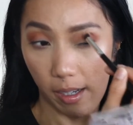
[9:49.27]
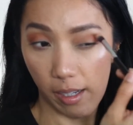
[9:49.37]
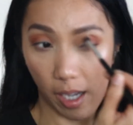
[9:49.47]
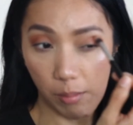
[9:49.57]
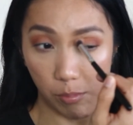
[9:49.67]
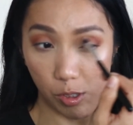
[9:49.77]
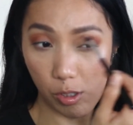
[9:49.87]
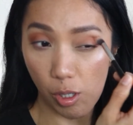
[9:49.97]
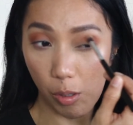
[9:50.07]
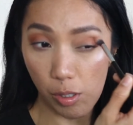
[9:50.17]
I'm
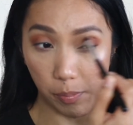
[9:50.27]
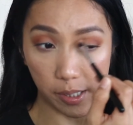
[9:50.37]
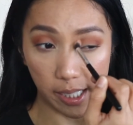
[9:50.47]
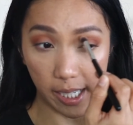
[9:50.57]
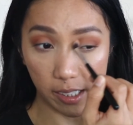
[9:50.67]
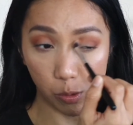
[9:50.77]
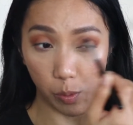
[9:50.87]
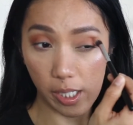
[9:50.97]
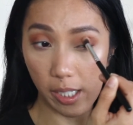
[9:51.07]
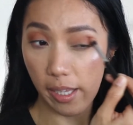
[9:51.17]
so obsessed
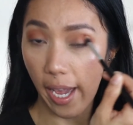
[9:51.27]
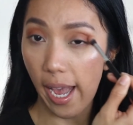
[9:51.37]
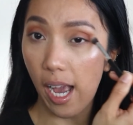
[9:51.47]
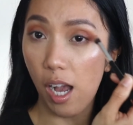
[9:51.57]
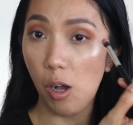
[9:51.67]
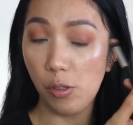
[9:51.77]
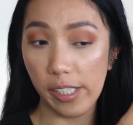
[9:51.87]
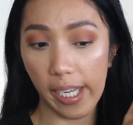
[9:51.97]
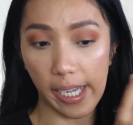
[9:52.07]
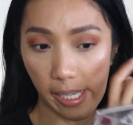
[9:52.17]
with how
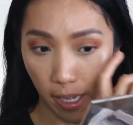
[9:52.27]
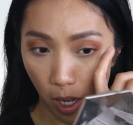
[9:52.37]
they